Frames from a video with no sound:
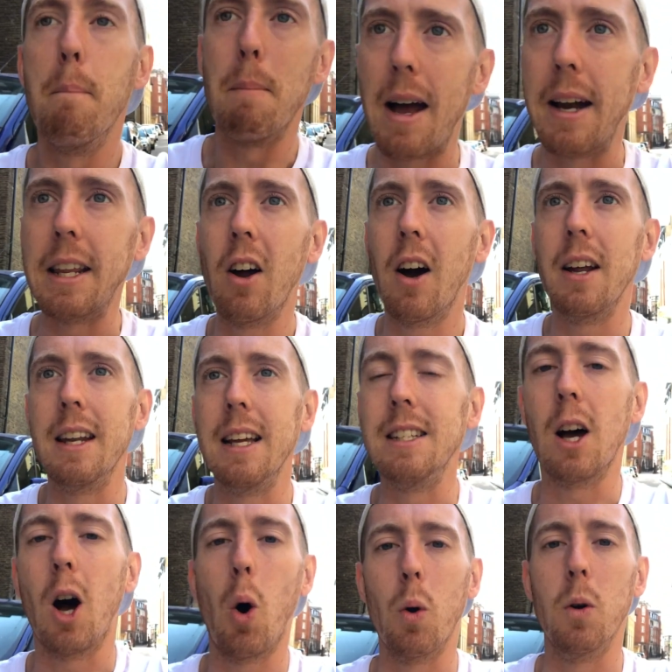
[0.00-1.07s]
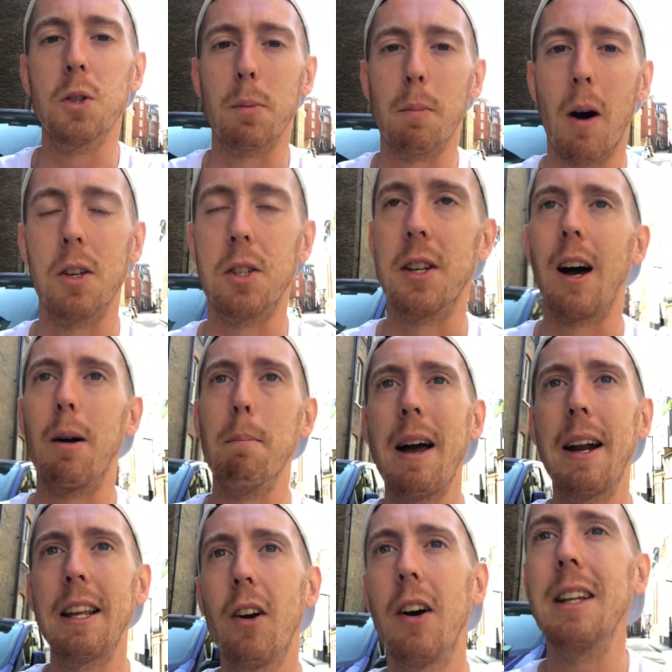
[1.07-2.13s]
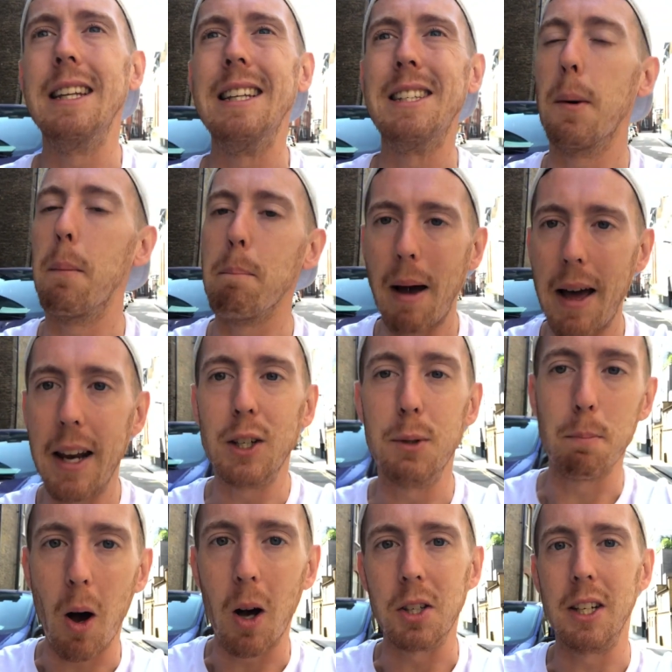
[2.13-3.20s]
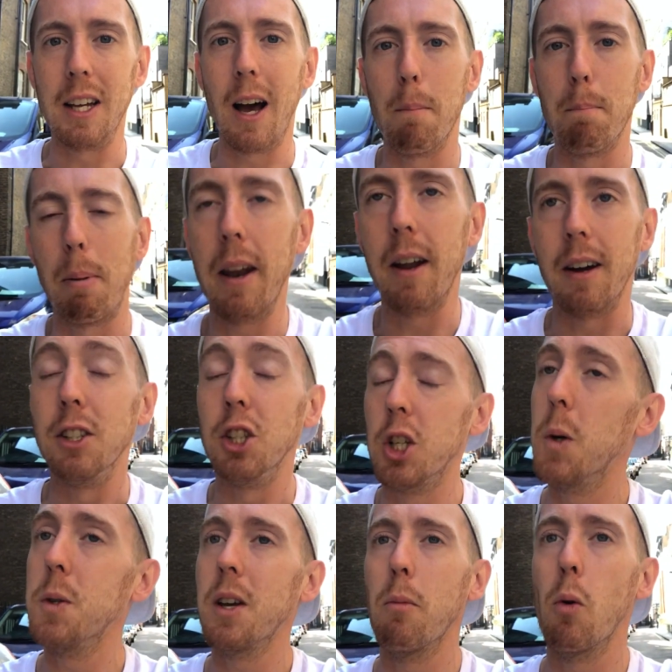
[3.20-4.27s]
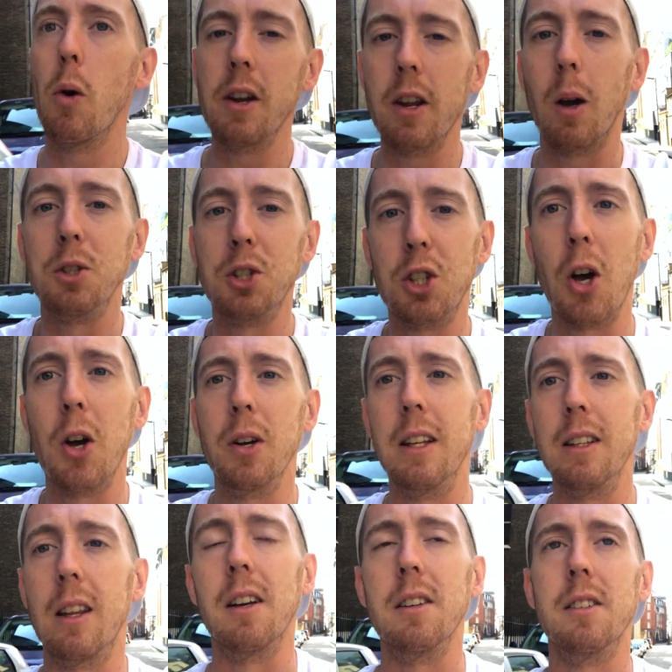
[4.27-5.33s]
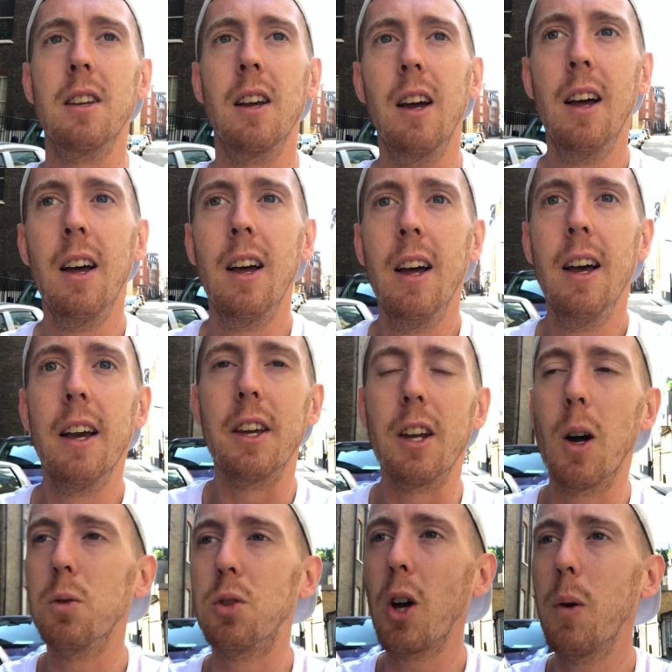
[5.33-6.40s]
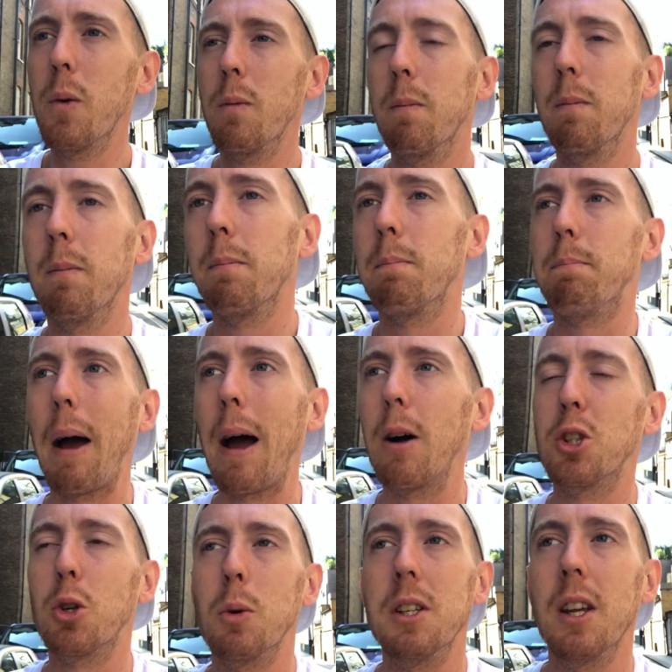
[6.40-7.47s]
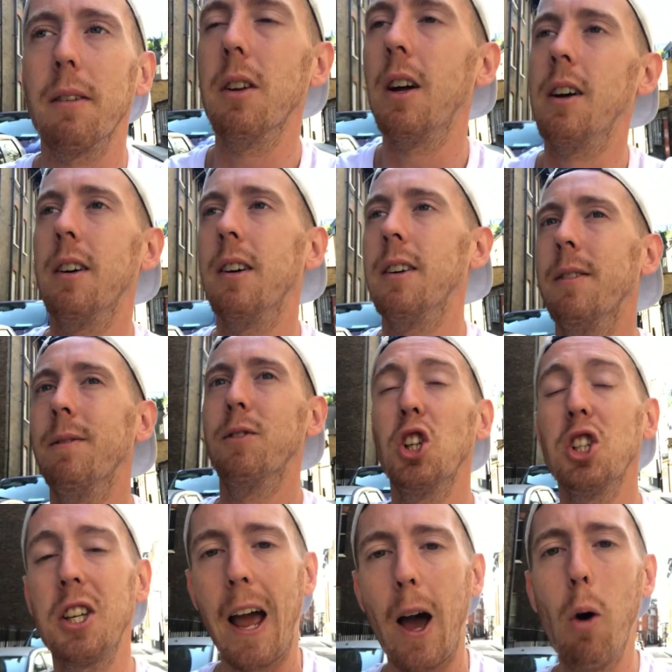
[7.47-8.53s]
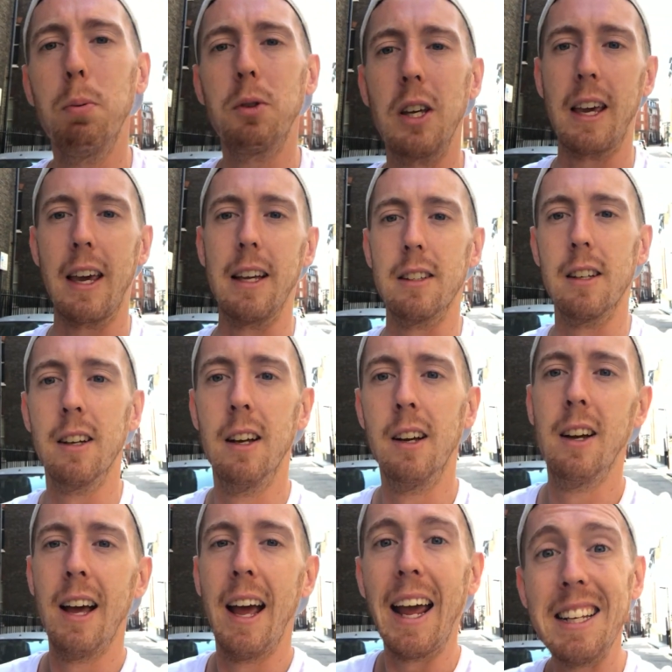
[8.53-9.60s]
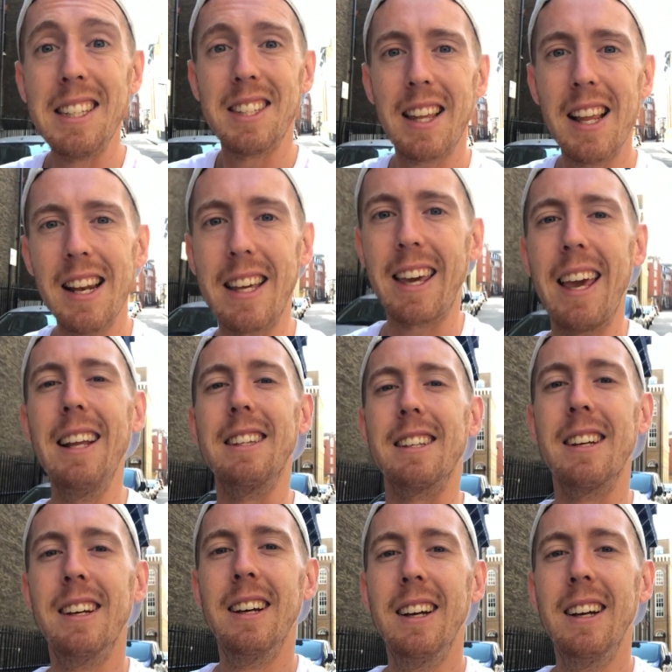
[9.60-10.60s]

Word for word: Man United need to hold on to Martial. Man United need to manage Martial better, and Jose Mourinho certainly does. You know, don't bow to his... Just help the kid. He's still a kid.